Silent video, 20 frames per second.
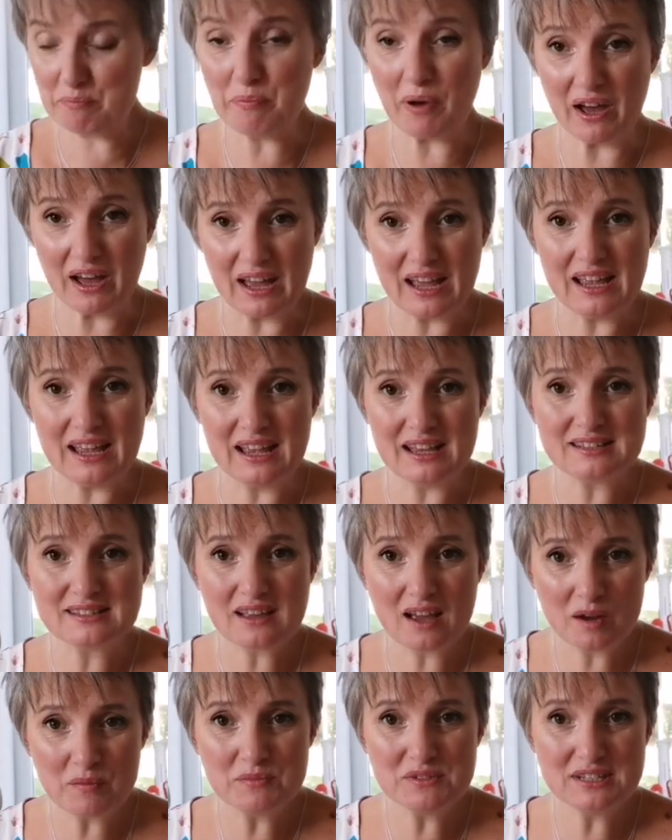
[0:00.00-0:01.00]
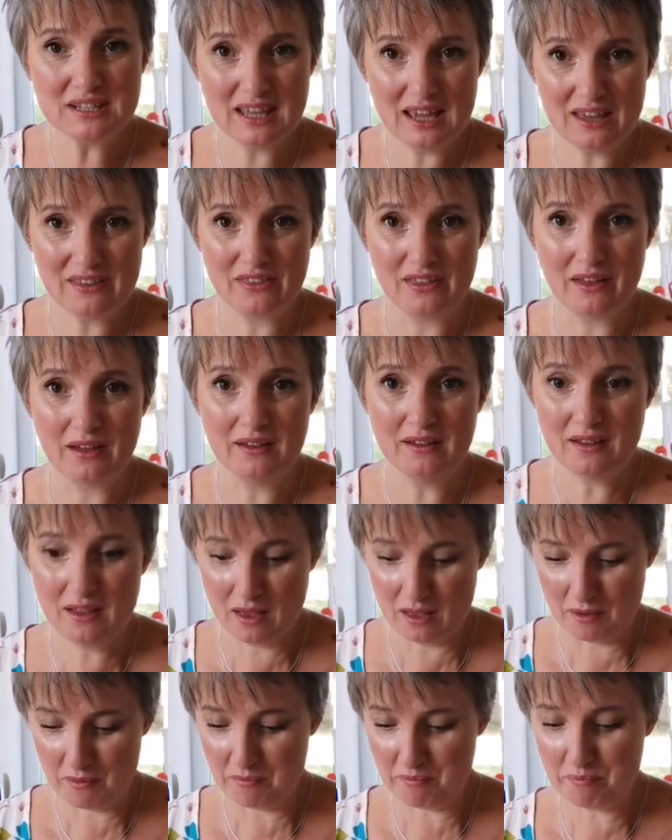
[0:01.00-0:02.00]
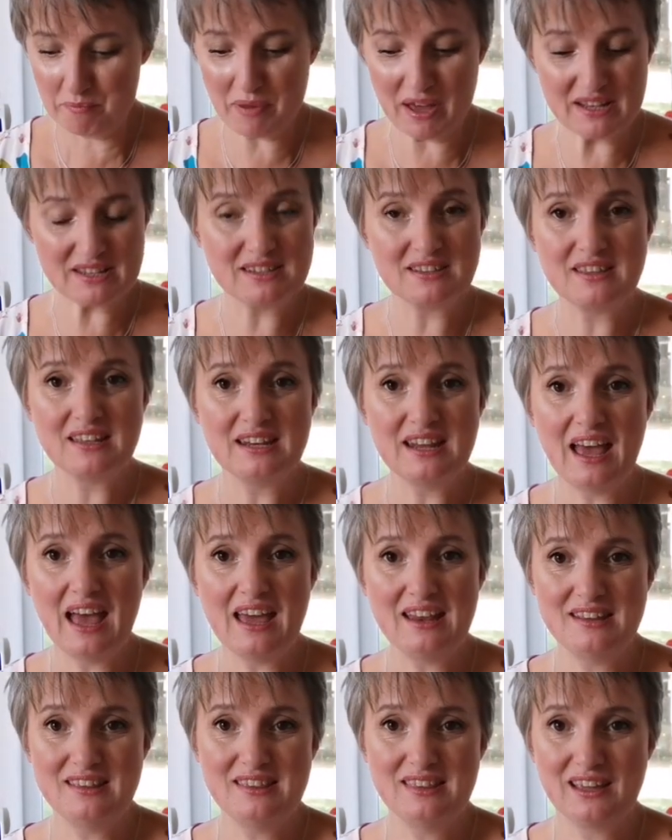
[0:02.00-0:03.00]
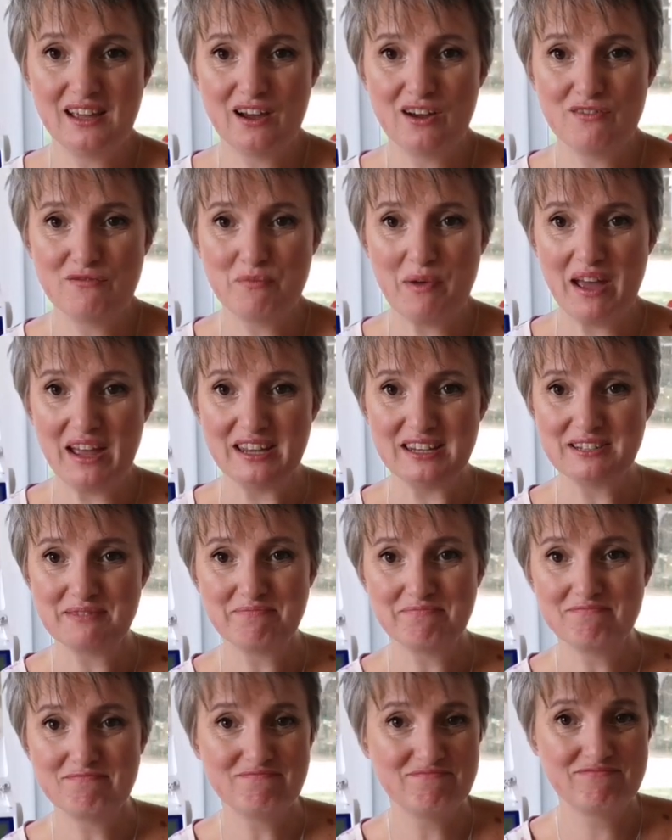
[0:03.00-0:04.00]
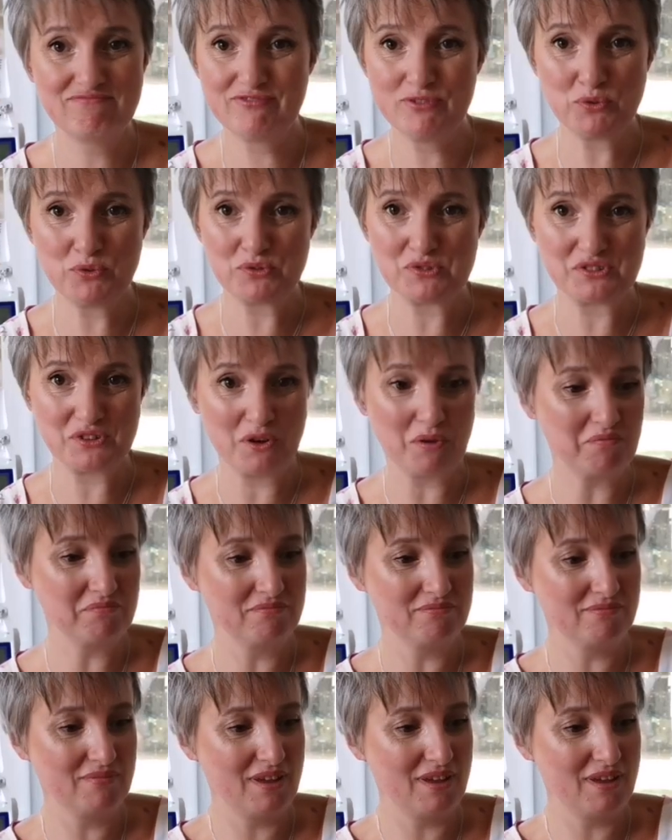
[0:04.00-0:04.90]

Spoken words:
But it has come together better than anything I've made, full stop.